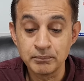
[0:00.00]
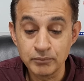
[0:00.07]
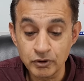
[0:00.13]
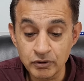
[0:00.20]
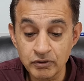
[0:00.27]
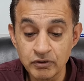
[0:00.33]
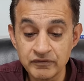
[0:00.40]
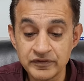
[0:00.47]

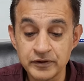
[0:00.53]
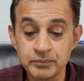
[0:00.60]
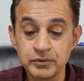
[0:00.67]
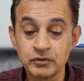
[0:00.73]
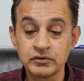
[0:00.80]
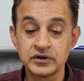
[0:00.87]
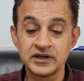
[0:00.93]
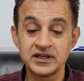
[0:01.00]
Moreover, the
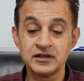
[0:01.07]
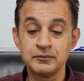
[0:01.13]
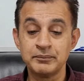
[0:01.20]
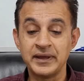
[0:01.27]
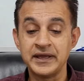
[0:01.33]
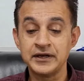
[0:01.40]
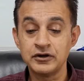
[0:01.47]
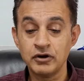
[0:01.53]
broker dealer
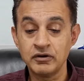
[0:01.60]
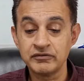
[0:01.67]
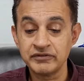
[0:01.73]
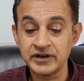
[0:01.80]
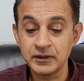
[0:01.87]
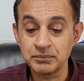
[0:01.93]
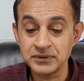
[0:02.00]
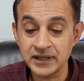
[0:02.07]
may not
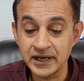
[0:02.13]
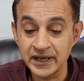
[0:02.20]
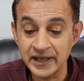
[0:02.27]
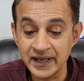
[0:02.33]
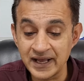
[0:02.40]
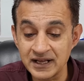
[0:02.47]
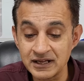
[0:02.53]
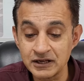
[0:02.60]

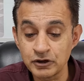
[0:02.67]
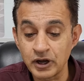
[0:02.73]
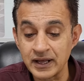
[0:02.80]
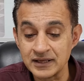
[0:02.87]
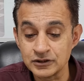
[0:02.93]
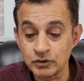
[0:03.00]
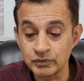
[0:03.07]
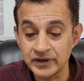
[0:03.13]
reapply a,
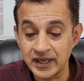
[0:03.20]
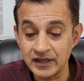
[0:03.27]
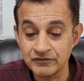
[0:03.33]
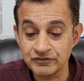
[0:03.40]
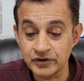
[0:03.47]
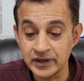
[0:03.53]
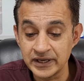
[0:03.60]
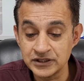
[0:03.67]
a locate
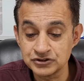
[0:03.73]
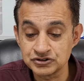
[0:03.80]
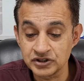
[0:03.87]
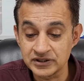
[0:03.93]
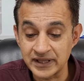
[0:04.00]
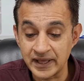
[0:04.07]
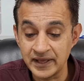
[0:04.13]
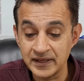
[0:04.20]
for
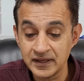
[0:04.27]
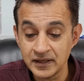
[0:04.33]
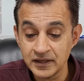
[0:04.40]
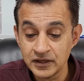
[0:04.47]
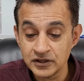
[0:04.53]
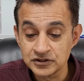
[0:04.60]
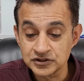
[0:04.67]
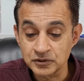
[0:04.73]
intraday
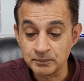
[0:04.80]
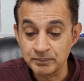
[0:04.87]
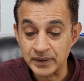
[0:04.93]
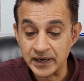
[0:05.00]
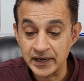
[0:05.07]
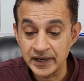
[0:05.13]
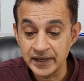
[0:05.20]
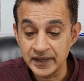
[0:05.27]
to
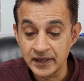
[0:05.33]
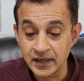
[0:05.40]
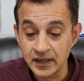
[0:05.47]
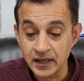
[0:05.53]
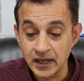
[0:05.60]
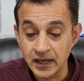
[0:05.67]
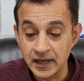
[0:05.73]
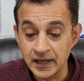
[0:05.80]
buy
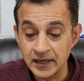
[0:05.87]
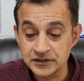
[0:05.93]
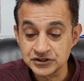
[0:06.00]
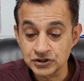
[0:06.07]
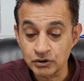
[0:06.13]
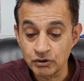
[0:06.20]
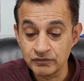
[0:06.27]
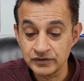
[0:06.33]
uh,
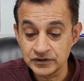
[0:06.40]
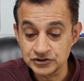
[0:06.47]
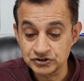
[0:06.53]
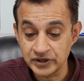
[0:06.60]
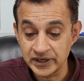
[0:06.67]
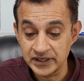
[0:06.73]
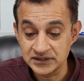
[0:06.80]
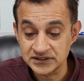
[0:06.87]
to cover
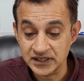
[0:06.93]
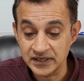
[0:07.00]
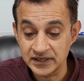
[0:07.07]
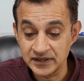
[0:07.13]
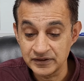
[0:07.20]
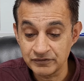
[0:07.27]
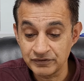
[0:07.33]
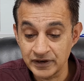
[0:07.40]
trades.
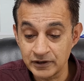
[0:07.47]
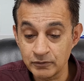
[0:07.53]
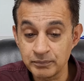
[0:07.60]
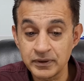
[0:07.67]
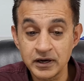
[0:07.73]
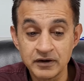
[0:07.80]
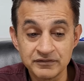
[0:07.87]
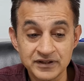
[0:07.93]
And in the final
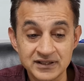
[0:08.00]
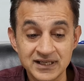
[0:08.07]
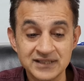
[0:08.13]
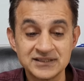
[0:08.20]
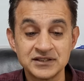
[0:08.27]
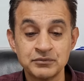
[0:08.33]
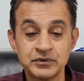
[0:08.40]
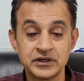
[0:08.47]
part of the
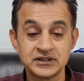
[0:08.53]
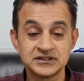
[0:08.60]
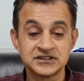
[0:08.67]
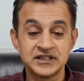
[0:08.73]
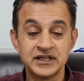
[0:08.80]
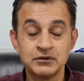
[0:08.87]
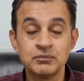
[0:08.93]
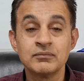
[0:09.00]
letter, we can
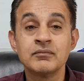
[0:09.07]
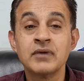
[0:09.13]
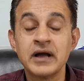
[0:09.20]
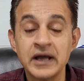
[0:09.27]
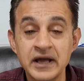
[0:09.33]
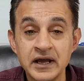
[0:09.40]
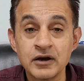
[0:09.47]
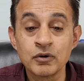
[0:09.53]
see
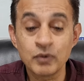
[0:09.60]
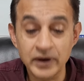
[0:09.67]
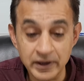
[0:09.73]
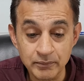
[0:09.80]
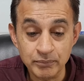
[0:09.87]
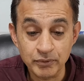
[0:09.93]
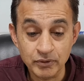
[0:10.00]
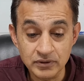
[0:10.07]
Uh,
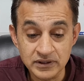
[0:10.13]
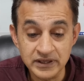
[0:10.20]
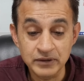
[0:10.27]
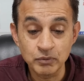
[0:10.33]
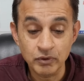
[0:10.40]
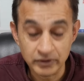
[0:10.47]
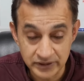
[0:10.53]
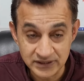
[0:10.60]
quite
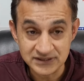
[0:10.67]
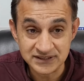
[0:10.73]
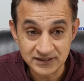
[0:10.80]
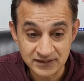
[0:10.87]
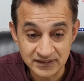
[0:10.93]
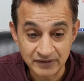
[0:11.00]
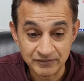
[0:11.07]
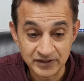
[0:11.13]
importantly, what he's,
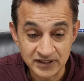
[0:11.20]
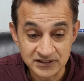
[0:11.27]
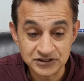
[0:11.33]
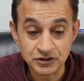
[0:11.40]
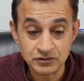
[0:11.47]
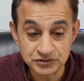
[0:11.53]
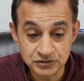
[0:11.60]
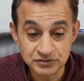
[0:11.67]
Devin
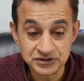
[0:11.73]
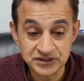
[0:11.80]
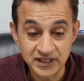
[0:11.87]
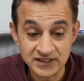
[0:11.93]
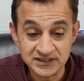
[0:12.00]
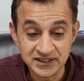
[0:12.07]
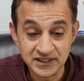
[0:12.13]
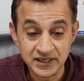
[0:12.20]
has also
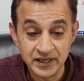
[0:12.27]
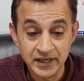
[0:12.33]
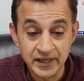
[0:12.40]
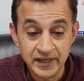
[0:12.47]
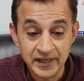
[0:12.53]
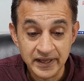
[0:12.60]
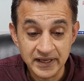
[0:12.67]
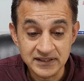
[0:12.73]
stated
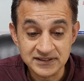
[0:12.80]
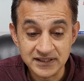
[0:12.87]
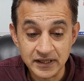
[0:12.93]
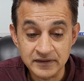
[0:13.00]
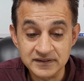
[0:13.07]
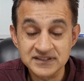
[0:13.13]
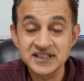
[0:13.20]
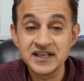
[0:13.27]
is
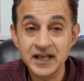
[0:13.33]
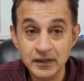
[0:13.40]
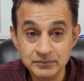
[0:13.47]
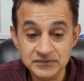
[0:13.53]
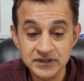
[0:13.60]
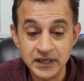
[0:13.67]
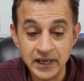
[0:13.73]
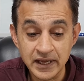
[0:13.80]
that T
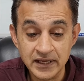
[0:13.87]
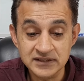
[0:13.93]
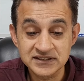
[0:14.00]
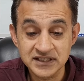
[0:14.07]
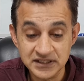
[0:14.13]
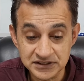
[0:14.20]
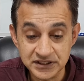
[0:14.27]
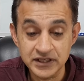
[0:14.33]
M, uh,
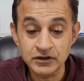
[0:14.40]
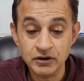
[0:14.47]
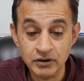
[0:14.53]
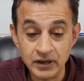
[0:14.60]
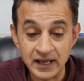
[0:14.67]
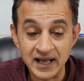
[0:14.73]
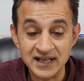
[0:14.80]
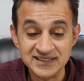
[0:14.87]
T G
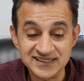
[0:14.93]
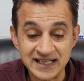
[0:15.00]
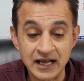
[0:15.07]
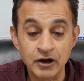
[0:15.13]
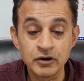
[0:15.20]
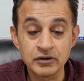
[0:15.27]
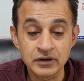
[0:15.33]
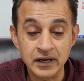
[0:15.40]
has
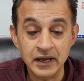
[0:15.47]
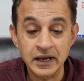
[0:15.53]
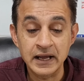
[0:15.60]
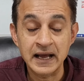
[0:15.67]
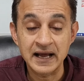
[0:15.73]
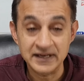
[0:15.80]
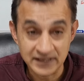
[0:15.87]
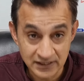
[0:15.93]
un,
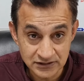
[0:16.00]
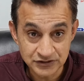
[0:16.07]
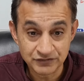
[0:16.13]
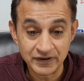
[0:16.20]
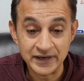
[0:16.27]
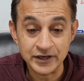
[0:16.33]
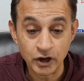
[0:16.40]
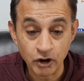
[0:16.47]
uh,
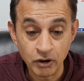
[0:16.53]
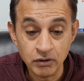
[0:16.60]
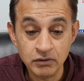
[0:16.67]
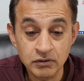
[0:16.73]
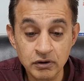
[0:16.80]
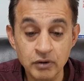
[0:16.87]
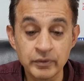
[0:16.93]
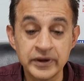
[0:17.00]
identified
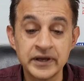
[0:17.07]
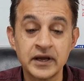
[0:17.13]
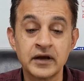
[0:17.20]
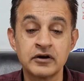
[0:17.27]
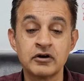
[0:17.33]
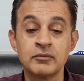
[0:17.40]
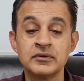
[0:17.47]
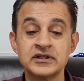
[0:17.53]
ongoing
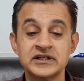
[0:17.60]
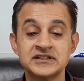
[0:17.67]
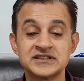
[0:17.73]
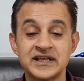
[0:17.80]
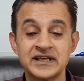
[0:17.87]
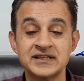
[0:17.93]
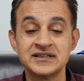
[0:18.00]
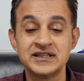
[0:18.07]
anomalies
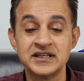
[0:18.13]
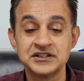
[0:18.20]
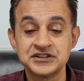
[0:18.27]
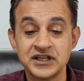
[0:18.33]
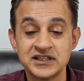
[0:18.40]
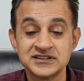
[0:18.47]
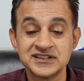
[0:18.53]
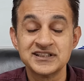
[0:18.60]
in D
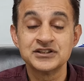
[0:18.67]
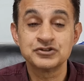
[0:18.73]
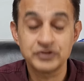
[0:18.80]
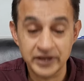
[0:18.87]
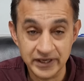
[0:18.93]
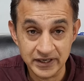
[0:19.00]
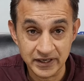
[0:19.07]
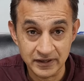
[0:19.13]
J T
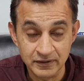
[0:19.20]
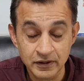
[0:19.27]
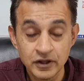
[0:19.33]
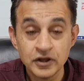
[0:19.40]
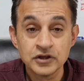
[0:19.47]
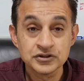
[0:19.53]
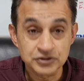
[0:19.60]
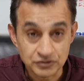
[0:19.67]
trading.
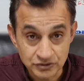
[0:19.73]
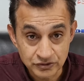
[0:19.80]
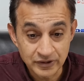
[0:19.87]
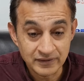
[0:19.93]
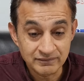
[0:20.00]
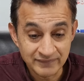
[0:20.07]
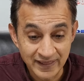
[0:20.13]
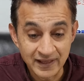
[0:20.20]
So
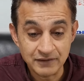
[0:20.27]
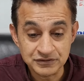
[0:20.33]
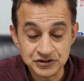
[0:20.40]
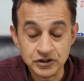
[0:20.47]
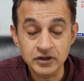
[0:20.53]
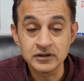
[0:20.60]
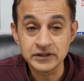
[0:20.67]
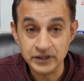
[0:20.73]
st they have
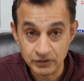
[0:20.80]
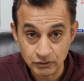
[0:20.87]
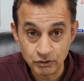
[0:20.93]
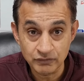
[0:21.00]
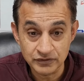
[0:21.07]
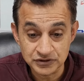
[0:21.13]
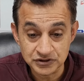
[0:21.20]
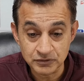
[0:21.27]
certainly
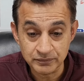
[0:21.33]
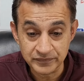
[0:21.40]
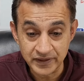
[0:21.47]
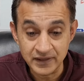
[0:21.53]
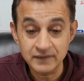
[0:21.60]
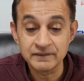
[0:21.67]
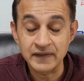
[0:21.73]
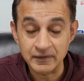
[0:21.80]
uncovered something.